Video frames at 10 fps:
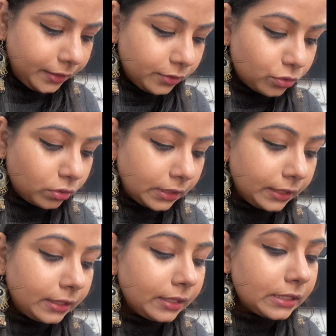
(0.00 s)
so that
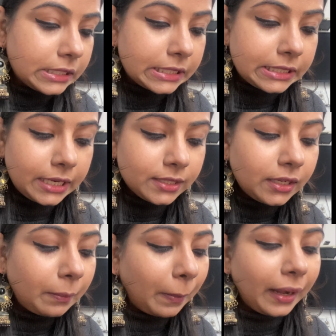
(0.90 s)
it stays
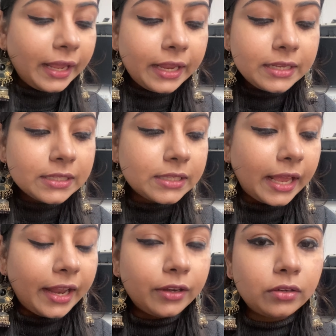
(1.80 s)
in place
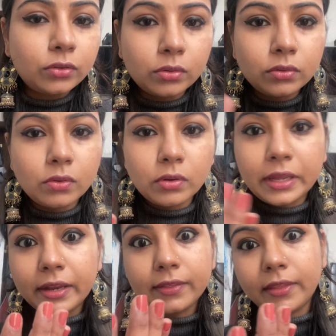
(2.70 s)
and don't go
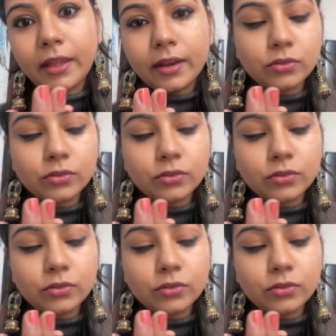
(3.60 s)
here and there.